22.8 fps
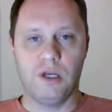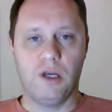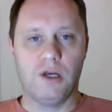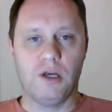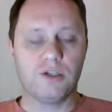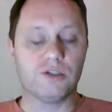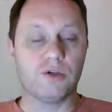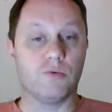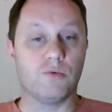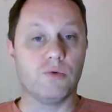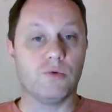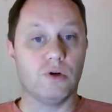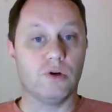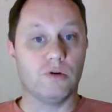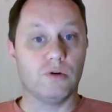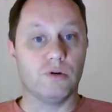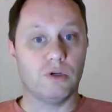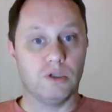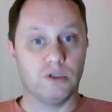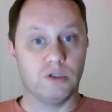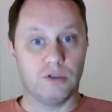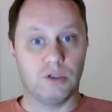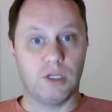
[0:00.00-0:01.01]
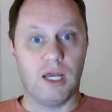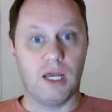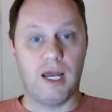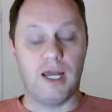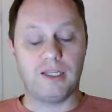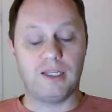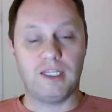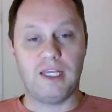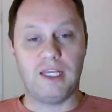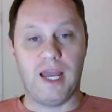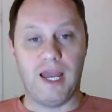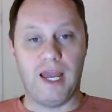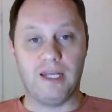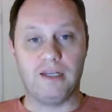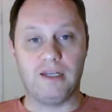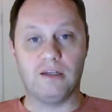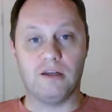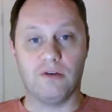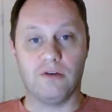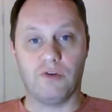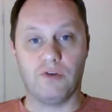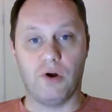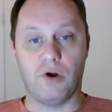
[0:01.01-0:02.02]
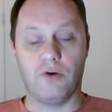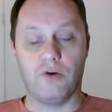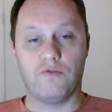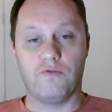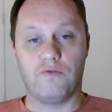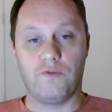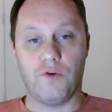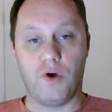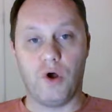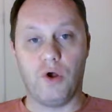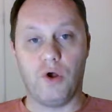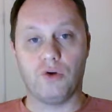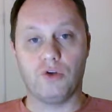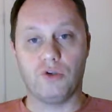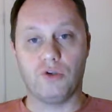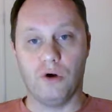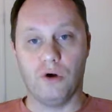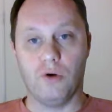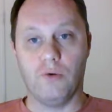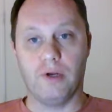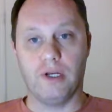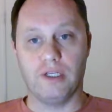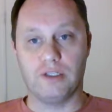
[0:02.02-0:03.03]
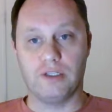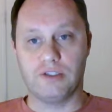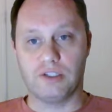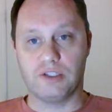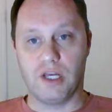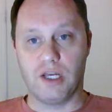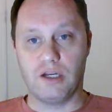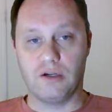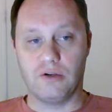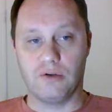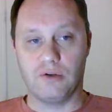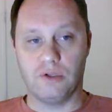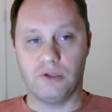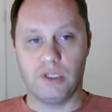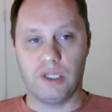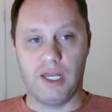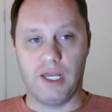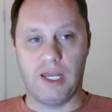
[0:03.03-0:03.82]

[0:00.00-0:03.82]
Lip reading: So we're at the end of our fall growing cycle,